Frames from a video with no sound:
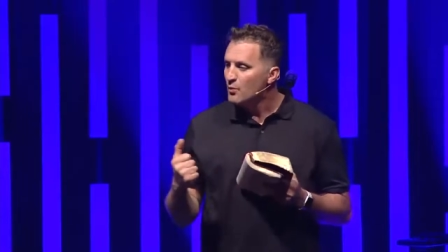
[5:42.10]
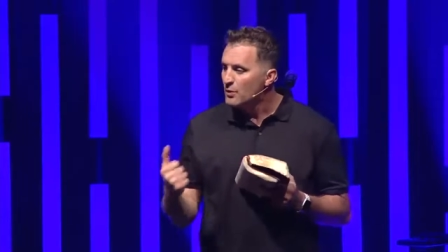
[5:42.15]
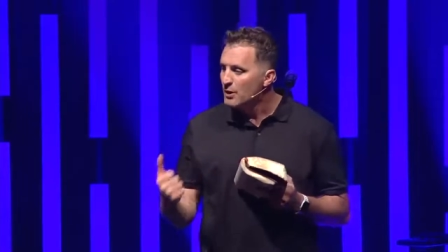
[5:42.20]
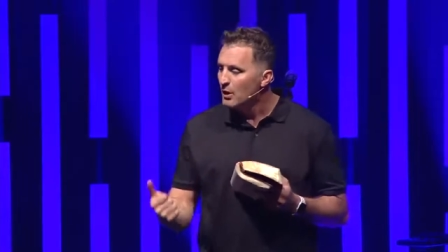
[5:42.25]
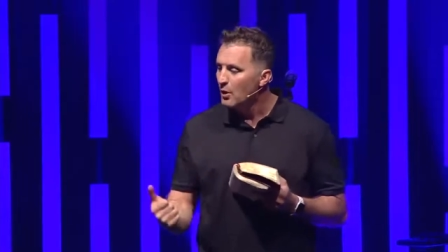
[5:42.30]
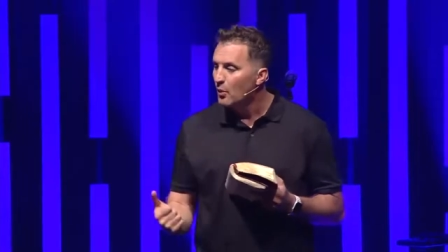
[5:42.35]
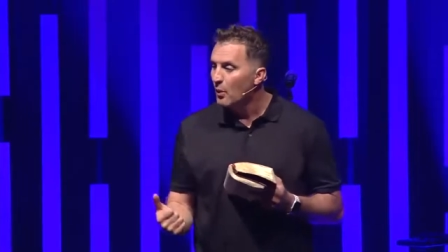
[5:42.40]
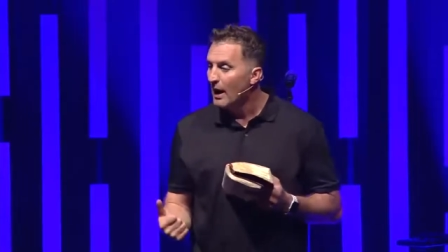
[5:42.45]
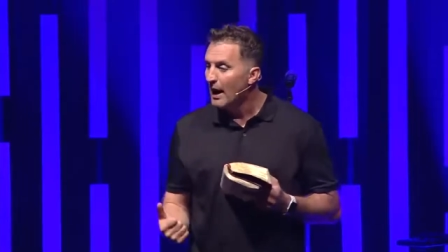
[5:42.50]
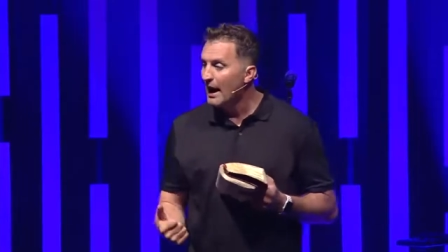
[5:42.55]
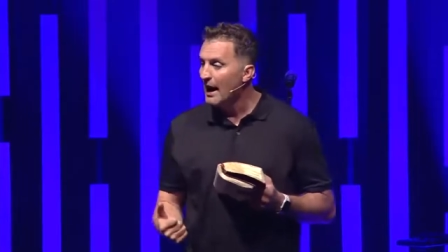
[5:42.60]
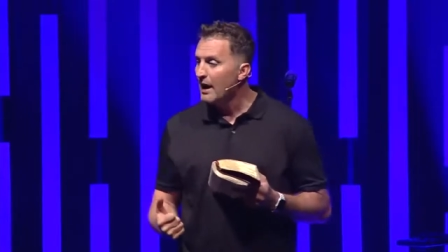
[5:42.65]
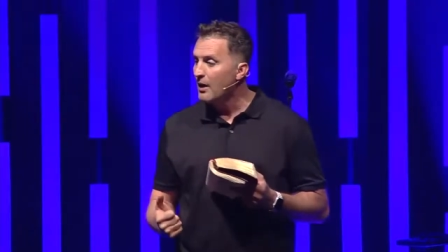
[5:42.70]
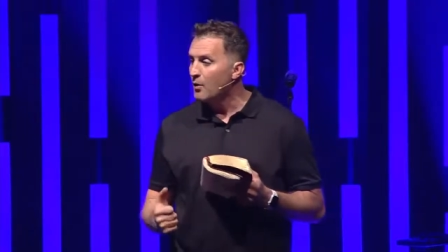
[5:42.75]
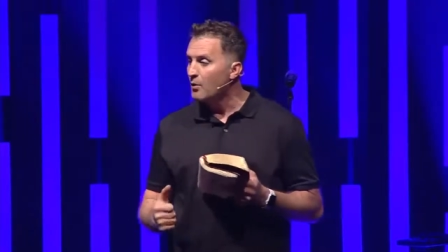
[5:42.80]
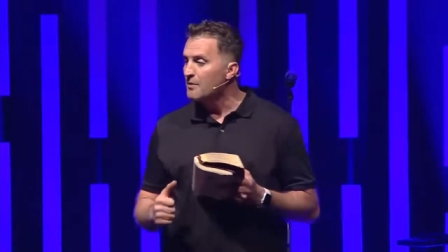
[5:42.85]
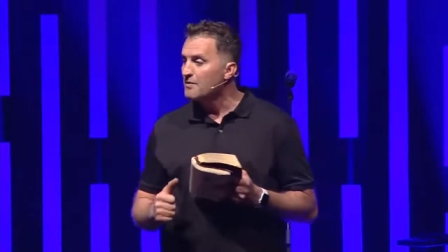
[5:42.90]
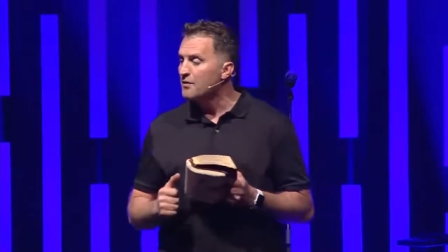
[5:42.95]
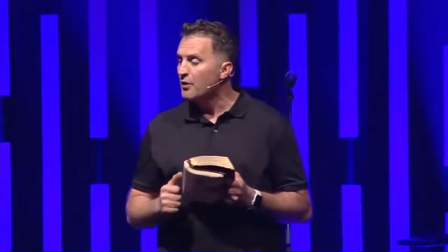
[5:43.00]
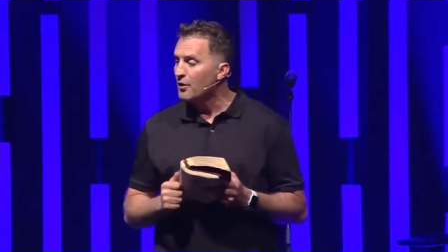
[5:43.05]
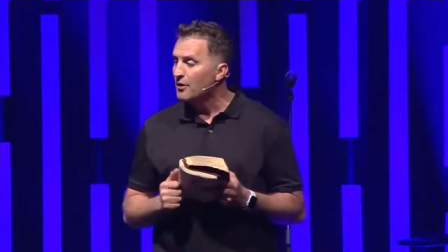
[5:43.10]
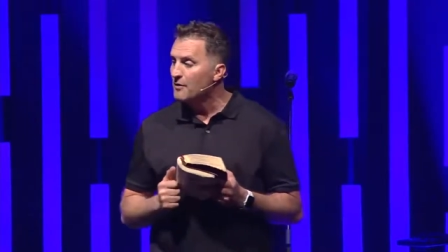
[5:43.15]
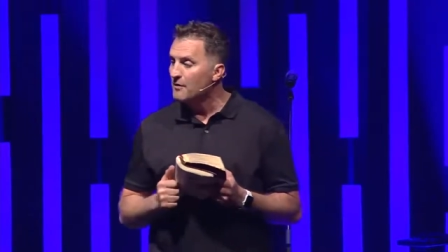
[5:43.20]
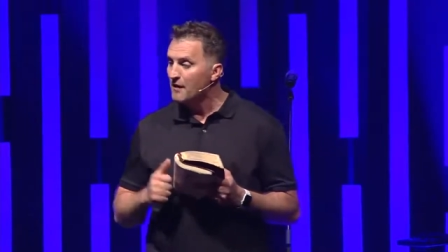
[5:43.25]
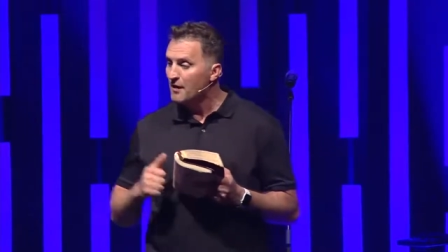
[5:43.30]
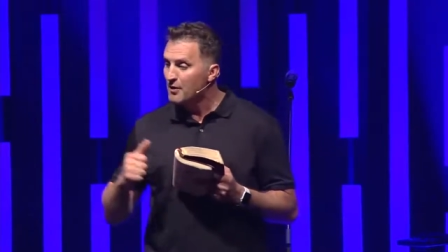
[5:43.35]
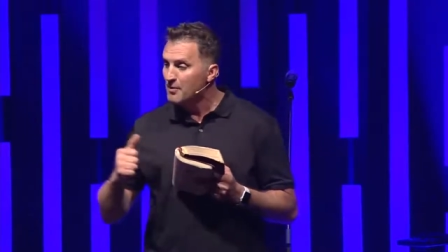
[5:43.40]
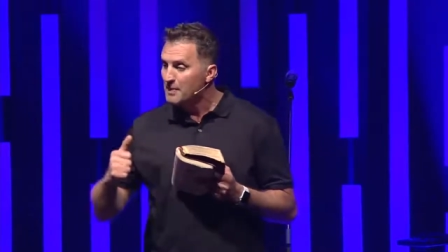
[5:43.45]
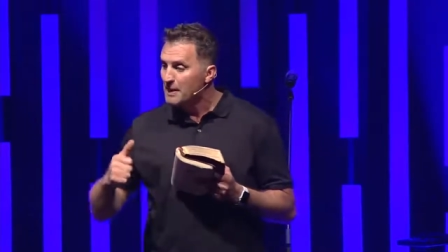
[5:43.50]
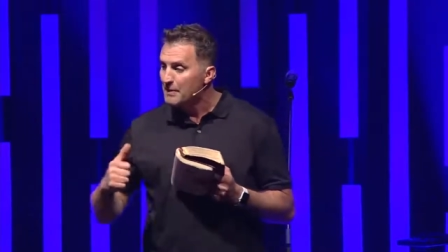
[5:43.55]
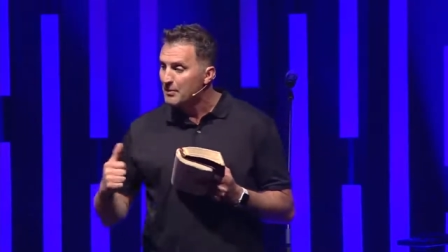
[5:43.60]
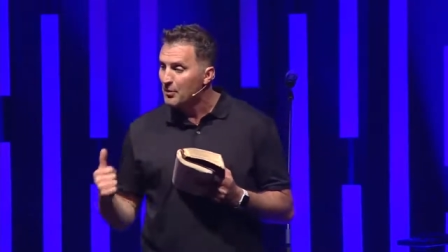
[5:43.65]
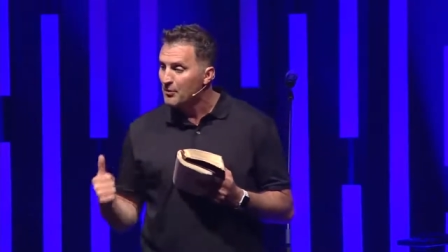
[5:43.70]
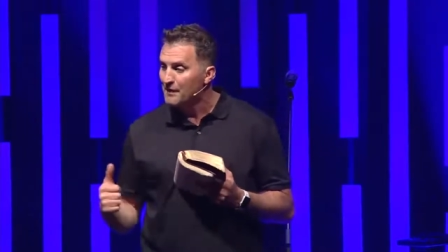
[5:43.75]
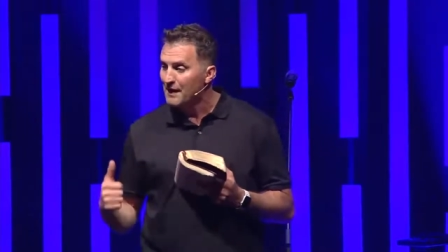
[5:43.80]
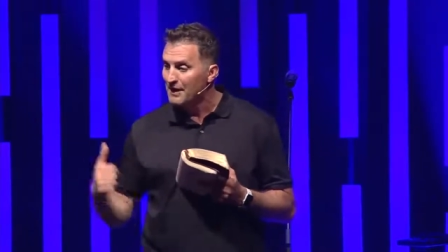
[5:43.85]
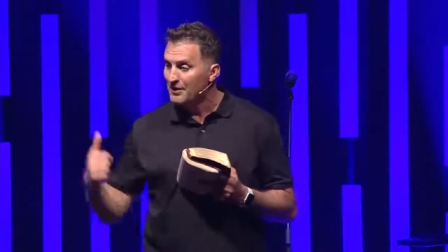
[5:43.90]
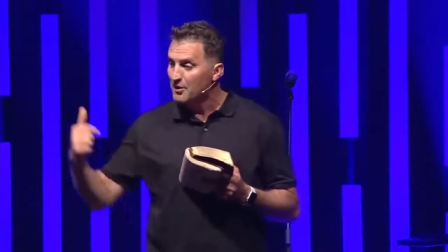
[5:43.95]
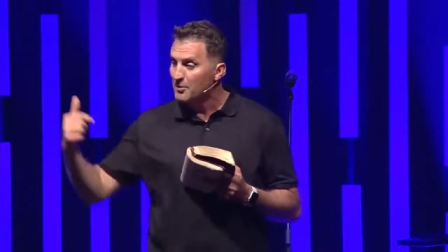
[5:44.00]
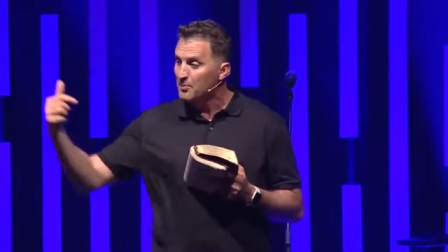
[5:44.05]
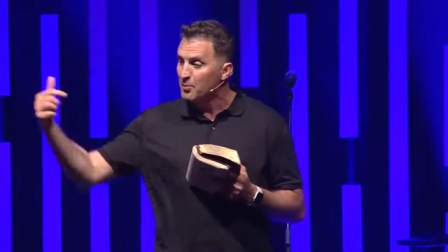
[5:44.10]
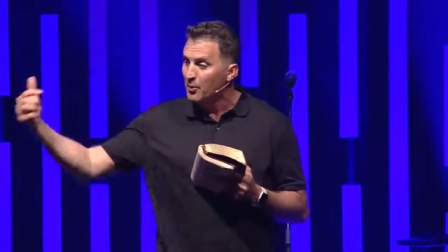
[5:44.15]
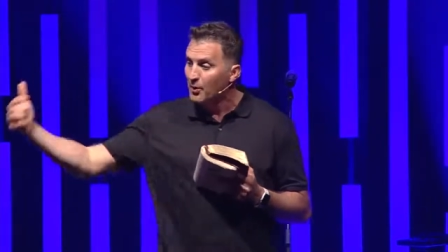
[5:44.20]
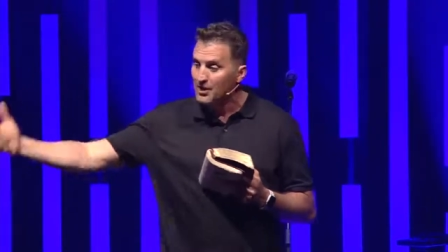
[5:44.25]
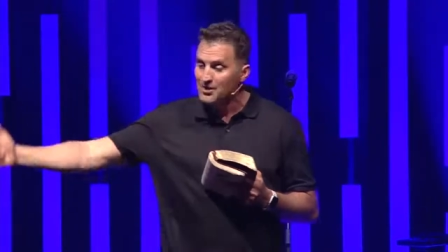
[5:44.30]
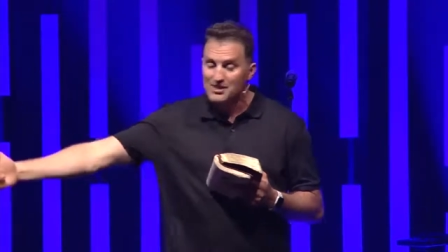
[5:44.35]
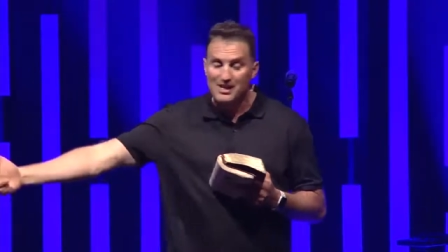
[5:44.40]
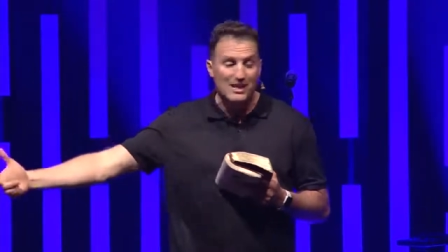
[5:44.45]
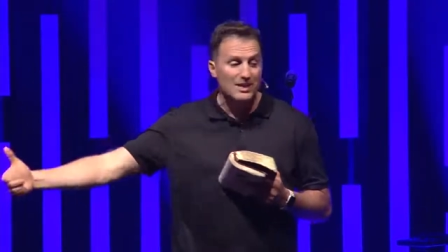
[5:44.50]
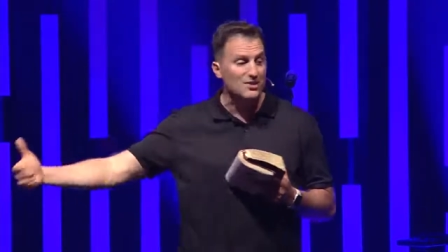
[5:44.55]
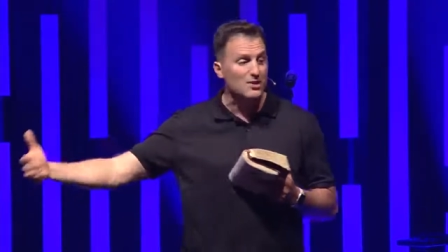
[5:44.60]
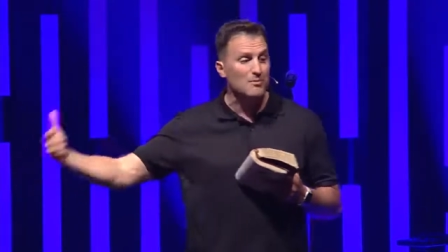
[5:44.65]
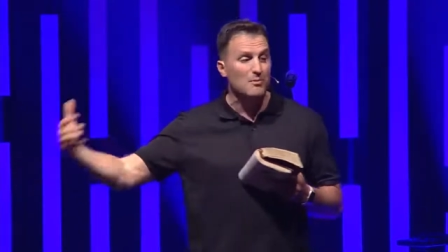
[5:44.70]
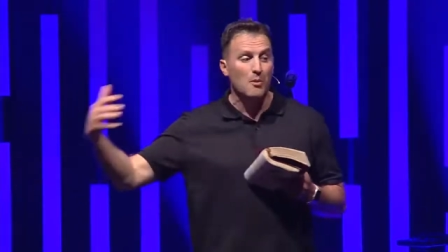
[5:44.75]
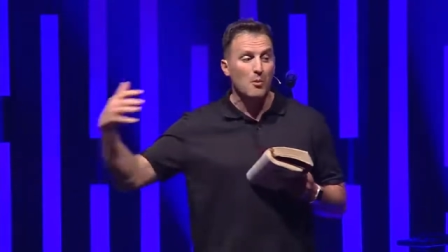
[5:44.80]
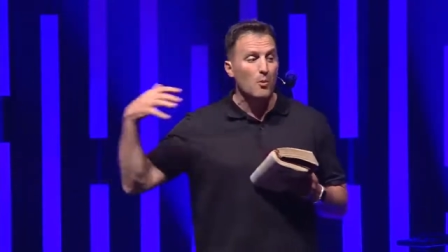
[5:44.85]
real way, or we've heard of other people who've had their prayers answered,